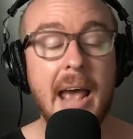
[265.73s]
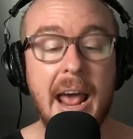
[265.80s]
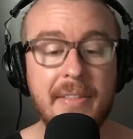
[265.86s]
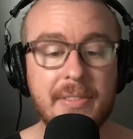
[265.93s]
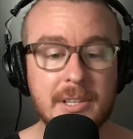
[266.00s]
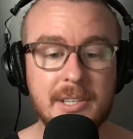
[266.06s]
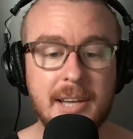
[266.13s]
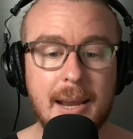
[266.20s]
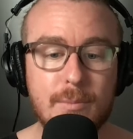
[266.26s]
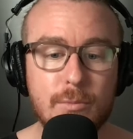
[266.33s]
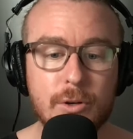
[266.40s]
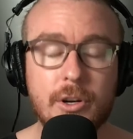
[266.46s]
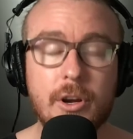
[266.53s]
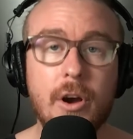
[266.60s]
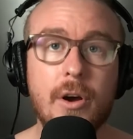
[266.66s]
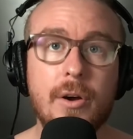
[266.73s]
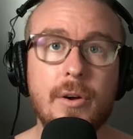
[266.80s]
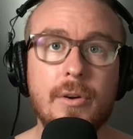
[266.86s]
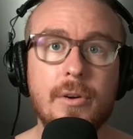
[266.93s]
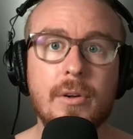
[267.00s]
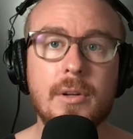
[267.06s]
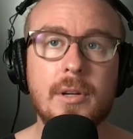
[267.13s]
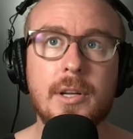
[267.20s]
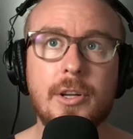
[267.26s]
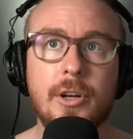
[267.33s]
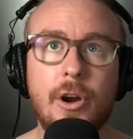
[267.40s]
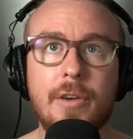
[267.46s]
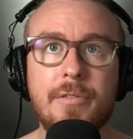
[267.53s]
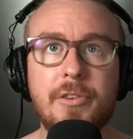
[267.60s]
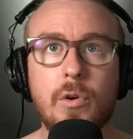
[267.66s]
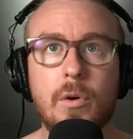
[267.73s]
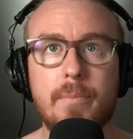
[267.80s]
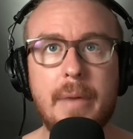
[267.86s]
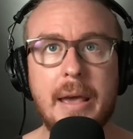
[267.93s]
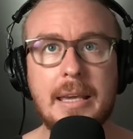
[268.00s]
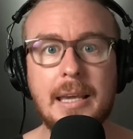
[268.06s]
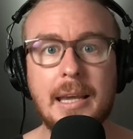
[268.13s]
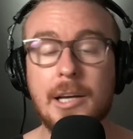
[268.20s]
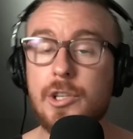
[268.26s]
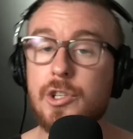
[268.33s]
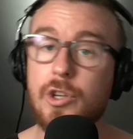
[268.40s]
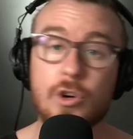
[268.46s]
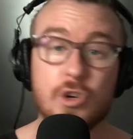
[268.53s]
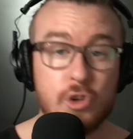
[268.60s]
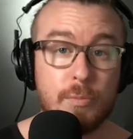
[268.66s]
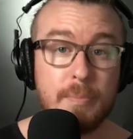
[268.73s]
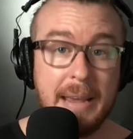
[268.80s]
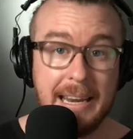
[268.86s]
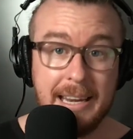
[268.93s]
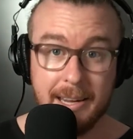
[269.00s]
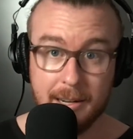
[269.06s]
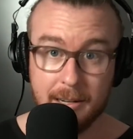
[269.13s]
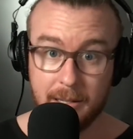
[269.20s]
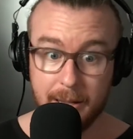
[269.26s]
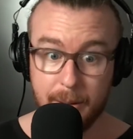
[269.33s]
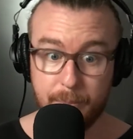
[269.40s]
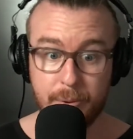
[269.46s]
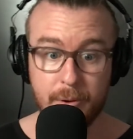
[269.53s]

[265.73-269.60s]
And the same would go, if you were making a social media clip,